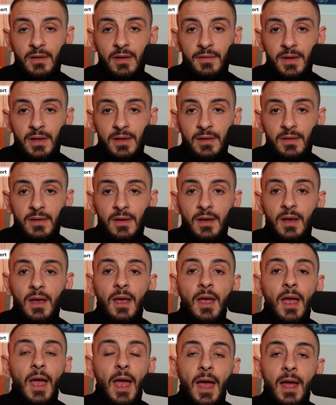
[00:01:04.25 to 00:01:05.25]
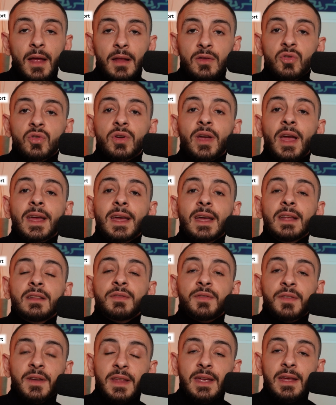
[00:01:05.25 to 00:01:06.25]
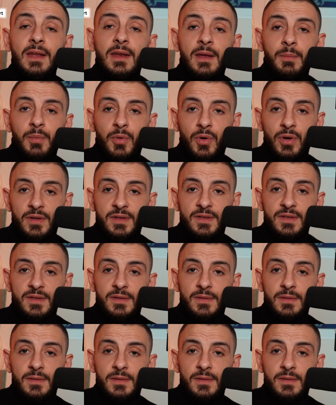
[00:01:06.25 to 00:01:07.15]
of it, and you can get free reports.